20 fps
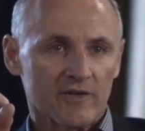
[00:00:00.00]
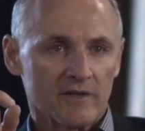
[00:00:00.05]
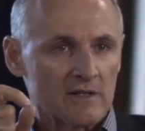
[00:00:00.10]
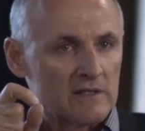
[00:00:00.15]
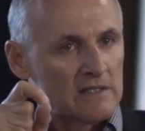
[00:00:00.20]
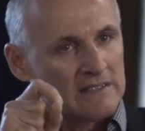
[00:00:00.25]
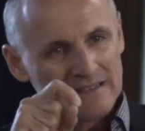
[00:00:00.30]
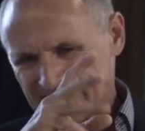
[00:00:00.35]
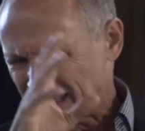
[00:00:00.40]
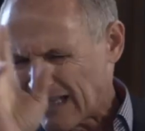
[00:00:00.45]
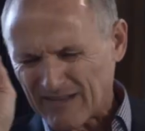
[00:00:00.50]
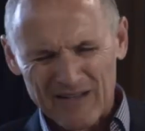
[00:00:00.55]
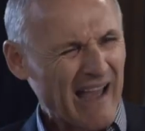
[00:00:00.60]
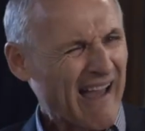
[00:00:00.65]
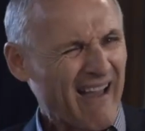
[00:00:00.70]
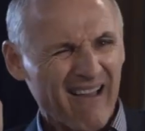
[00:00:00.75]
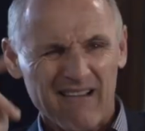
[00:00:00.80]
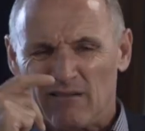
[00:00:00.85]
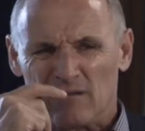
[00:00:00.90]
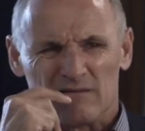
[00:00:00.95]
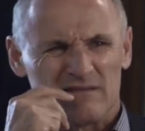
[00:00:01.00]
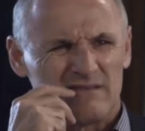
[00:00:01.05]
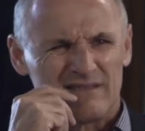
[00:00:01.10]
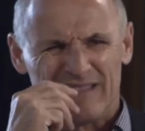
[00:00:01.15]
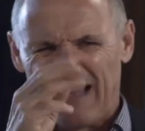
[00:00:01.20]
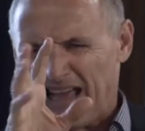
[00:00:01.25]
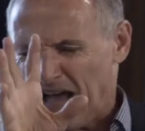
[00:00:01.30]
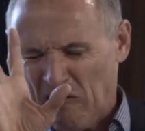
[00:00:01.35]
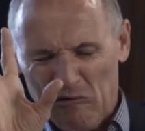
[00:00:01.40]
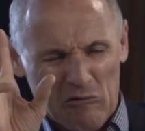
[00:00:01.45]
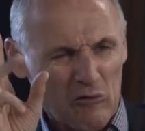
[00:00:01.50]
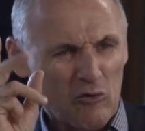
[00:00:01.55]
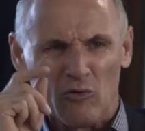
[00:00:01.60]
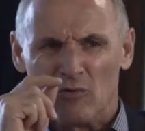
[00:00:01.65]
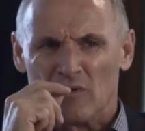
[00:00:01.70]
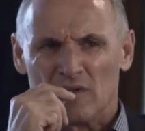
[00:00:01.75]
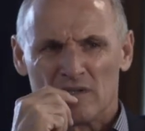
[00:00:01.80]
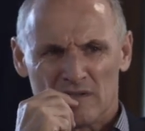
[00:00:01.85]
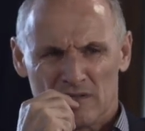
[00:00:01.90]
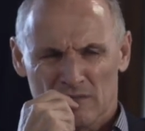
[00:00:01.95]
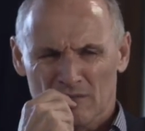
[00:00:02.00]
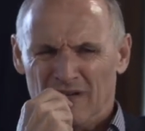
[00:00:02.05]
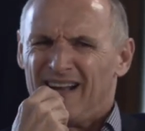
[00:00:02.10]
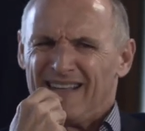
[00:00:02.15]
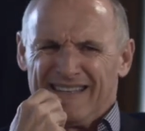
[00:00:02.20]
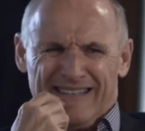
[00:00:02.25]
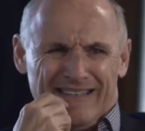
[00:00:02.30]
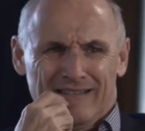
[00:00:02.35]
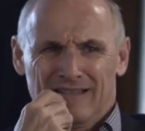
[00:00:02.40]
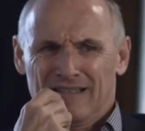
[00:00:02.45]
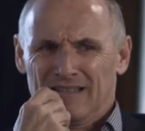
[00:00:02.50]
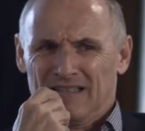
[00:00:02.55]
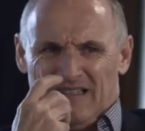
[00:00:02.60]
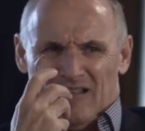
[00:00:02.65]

And no, no, what?